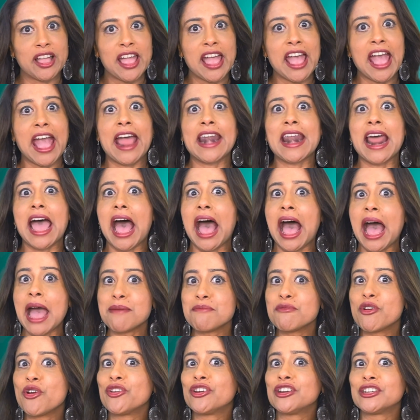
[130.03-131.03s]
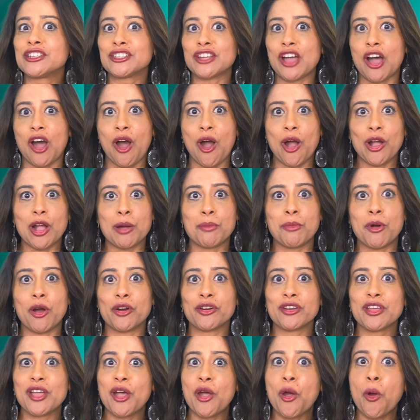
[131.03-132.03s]
And I'm going to talk about
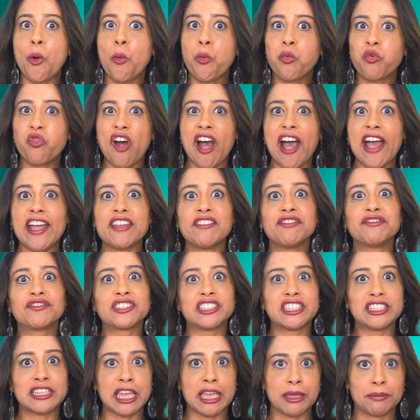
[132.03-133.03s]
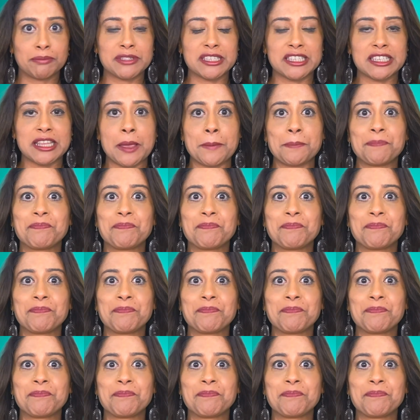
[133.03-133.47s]
5 tips